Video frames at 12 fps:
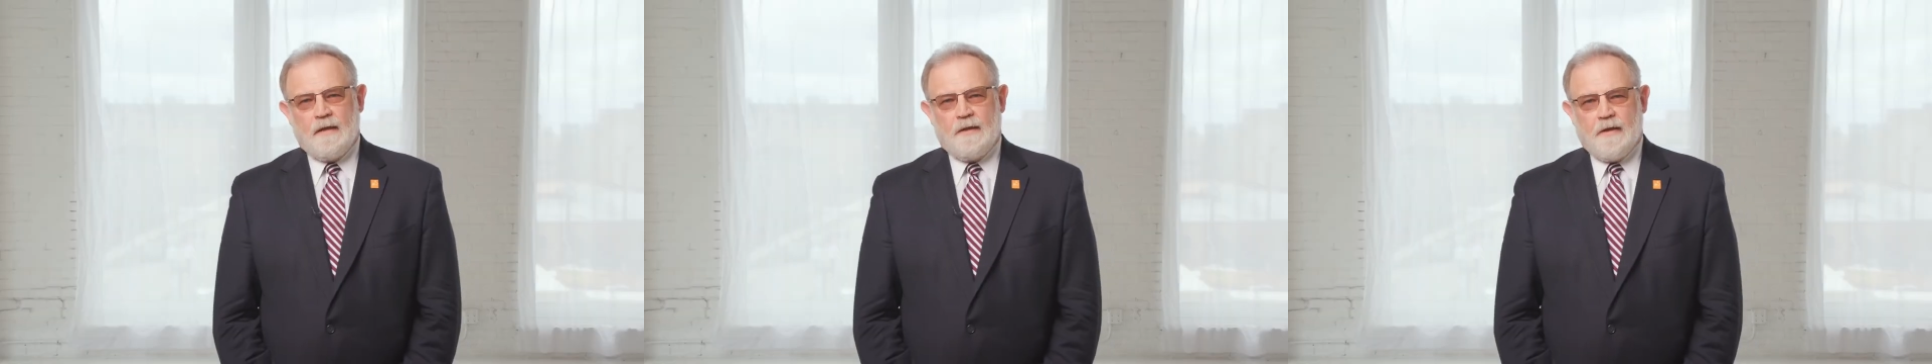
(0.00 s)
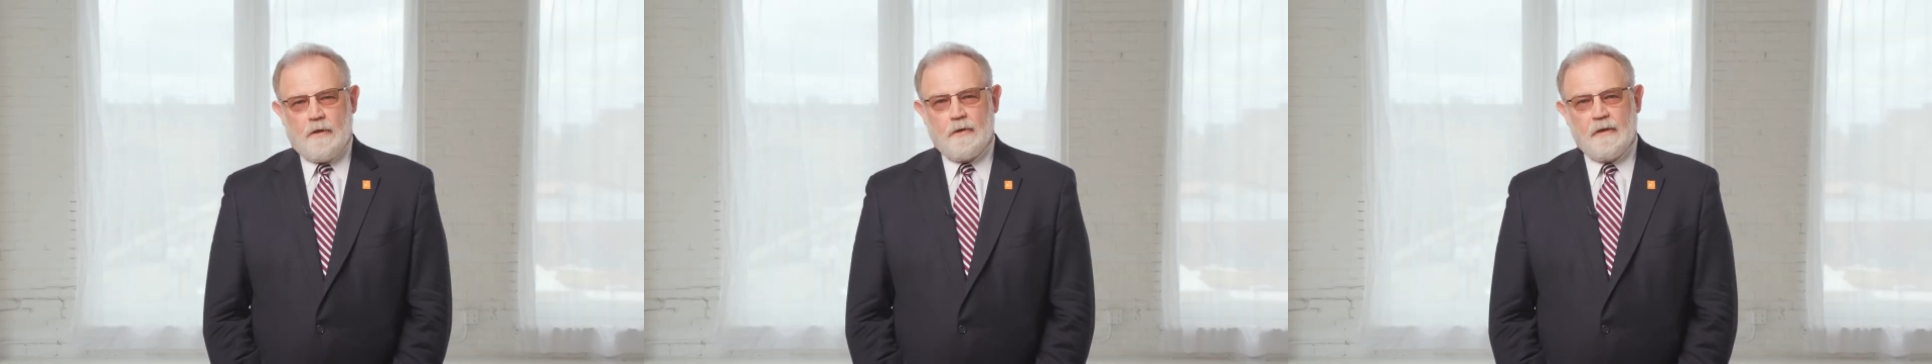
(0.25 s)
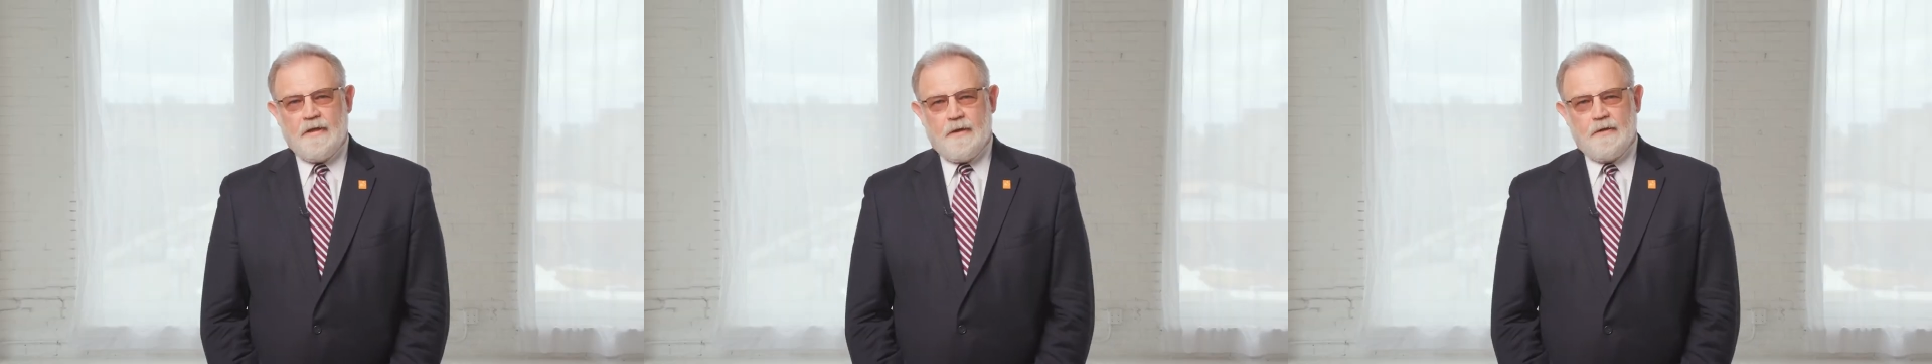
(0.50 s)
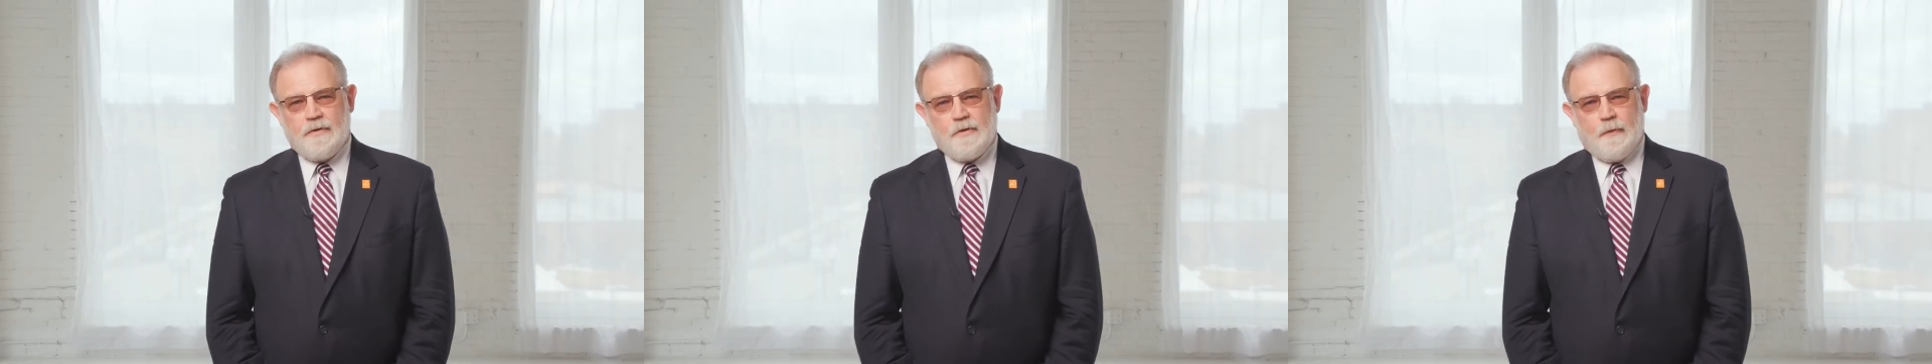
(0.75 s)
In the early
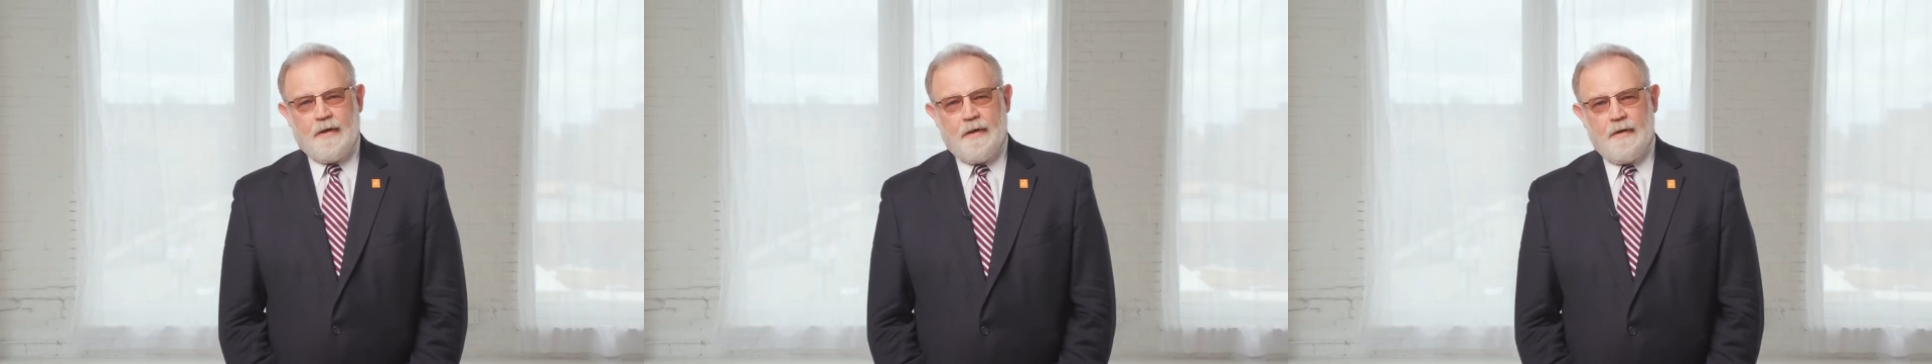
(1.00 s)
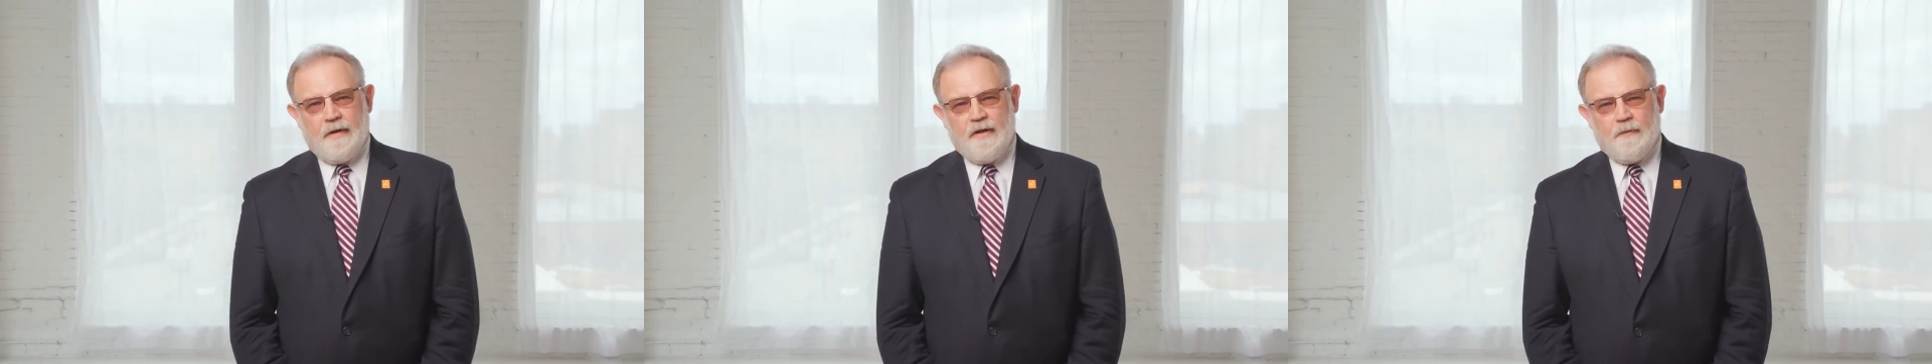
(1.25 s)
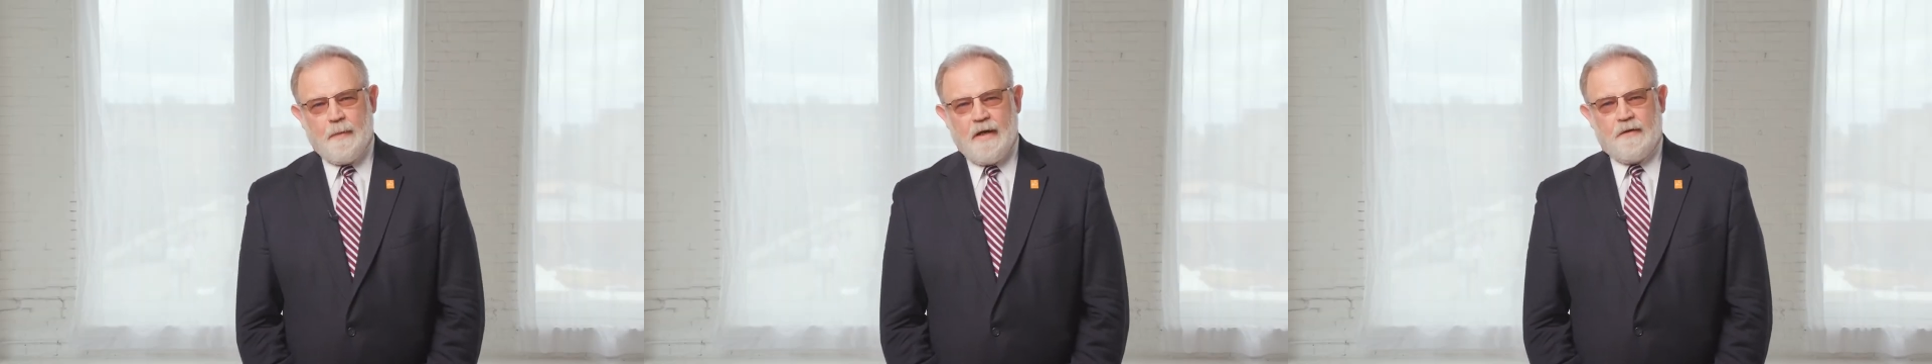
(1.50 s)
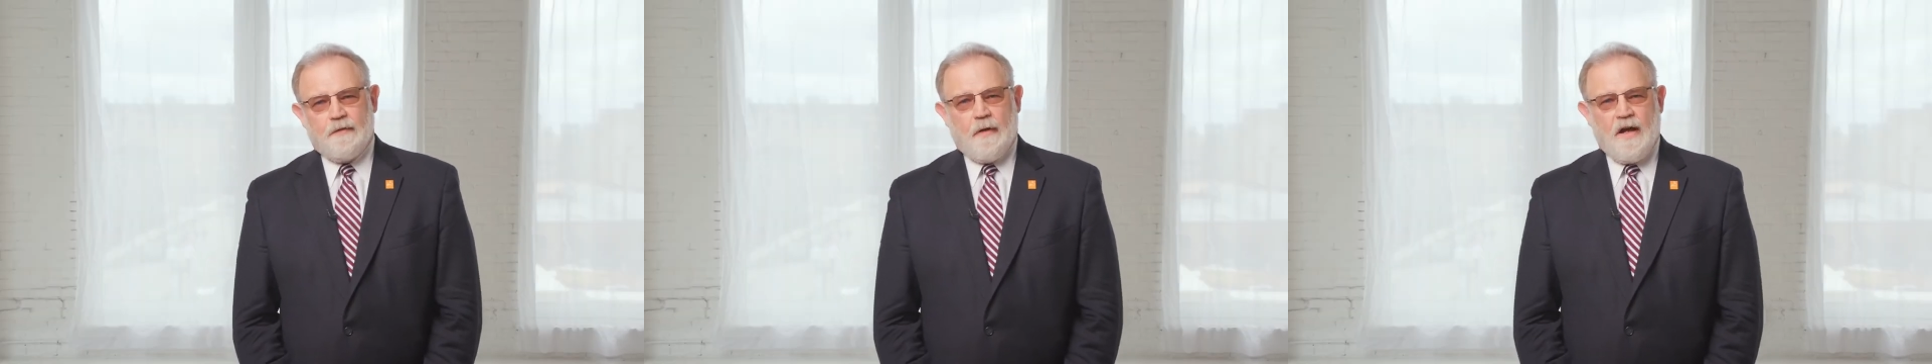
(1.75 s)
years, when hearing of
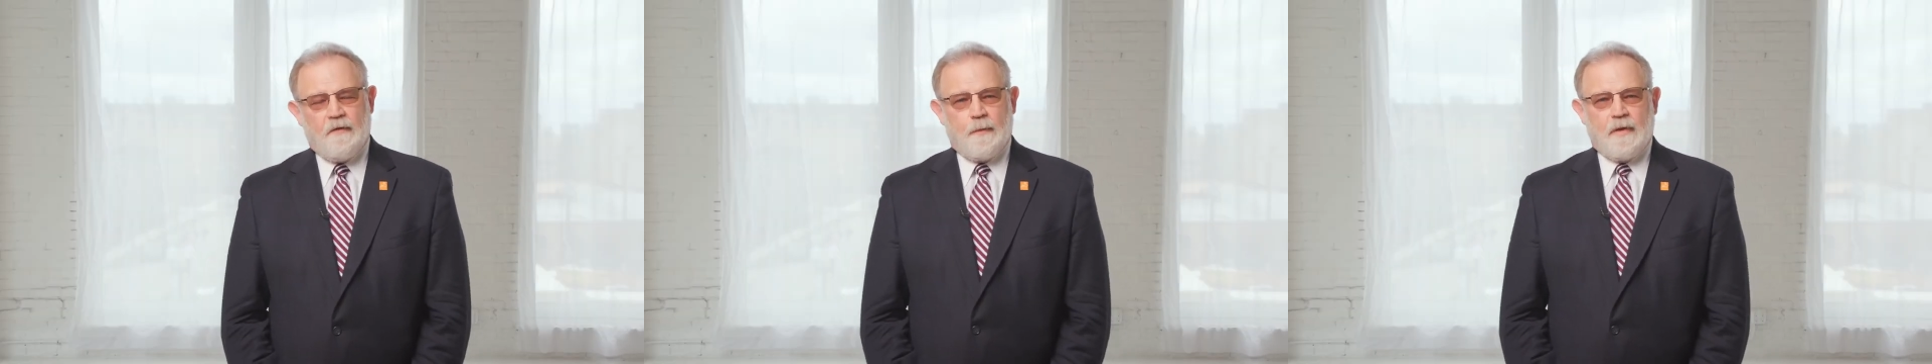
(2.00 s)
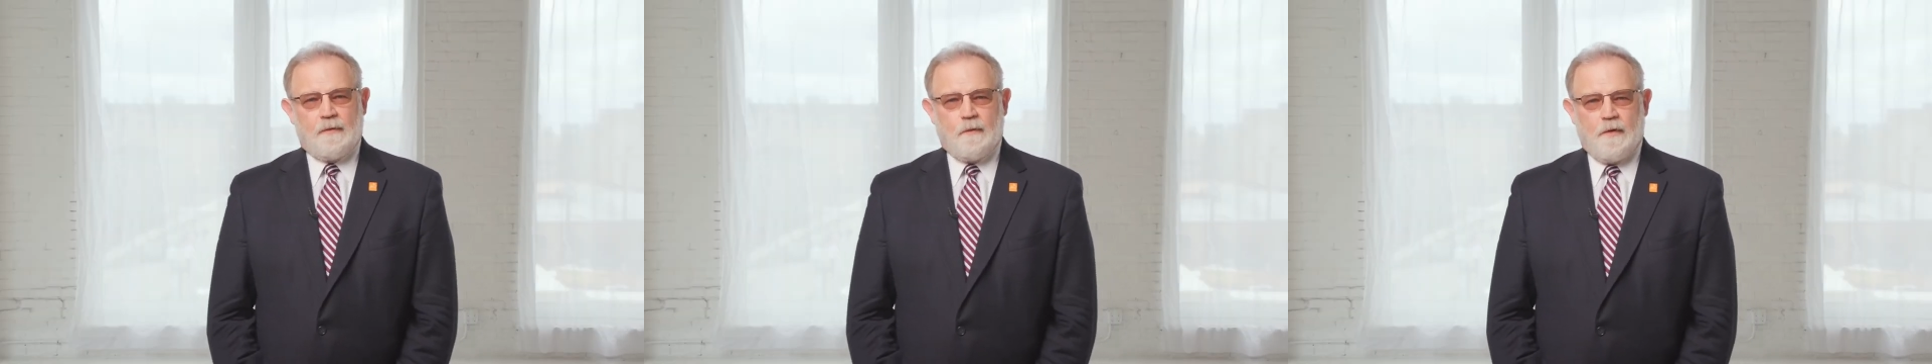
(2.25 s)
my involvement